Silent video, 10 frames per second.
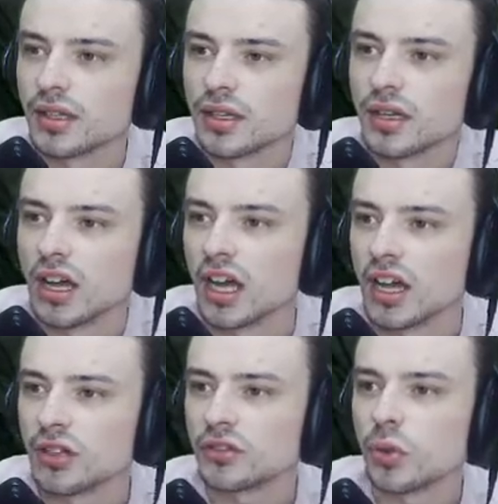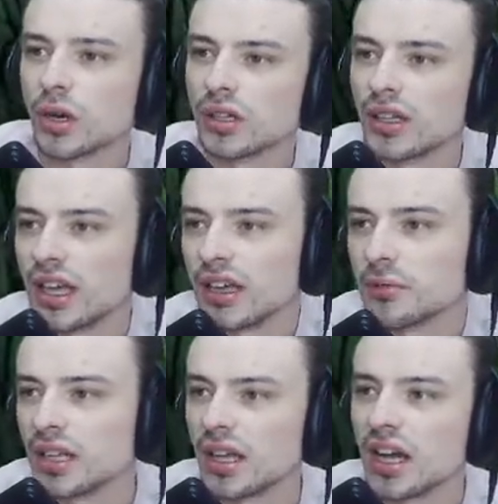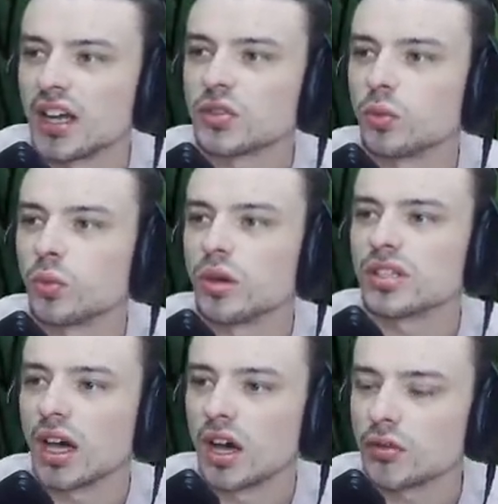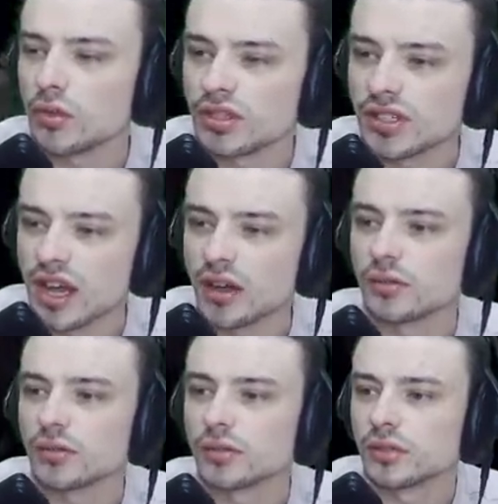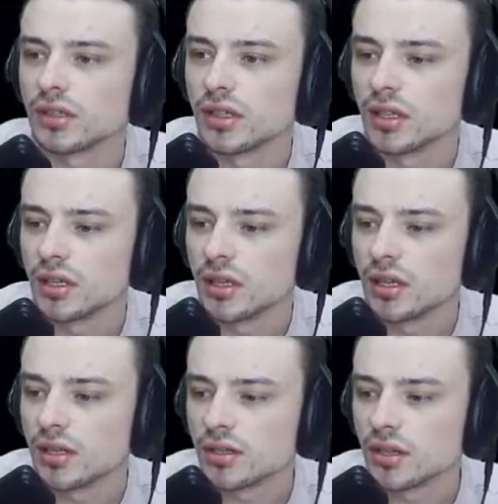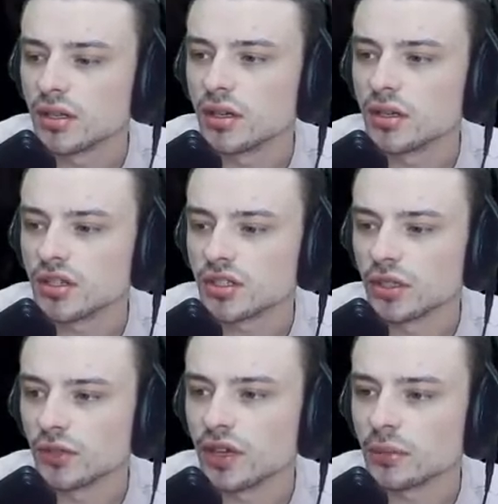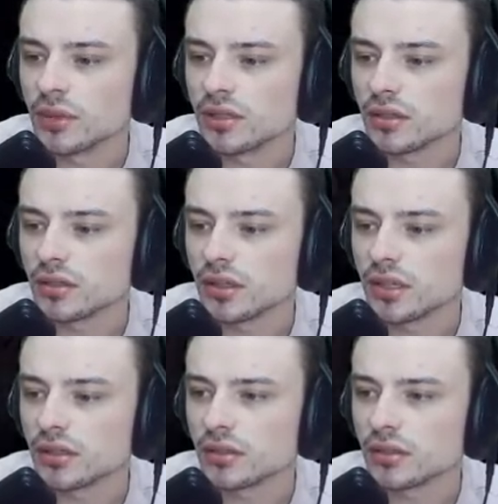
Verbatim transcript: Uh, to our land of many gods wants hundreds now. So just stone fragments. Okay.